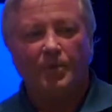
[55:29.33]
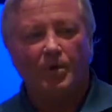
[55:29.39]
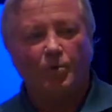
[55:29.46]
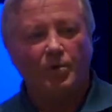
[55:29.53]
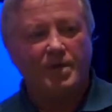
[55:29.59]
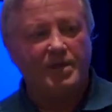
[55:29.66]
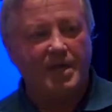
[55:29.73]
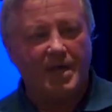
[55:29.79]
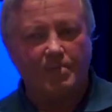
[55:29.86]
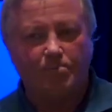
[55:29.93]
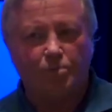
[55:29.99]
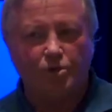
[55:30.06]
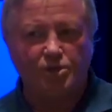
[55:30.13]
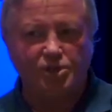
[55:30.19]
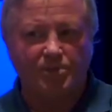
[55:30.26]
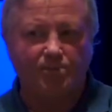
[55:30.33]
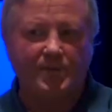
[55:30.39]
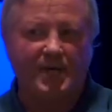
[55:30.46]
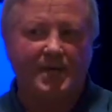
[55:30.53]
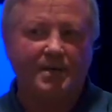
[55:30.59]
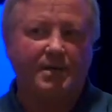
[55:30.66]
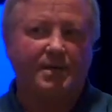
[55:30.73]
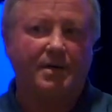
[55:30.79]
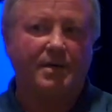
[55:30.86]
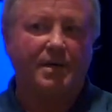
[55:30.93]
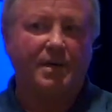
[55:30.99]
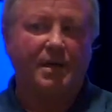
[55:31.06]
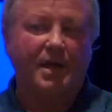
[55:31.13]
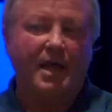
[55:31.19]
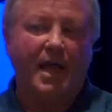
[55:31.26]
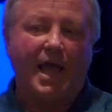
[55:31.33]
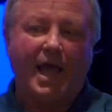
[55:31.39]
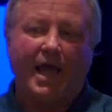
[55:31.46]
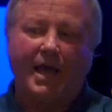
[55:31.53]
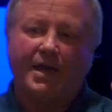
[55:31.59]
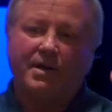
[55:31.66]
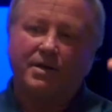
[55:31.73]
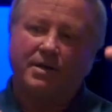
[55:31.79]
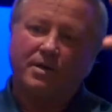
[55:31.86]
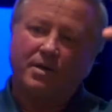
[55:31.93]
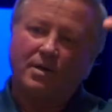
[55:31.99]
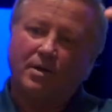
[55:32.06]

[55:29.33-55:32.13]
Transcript: we then push a button and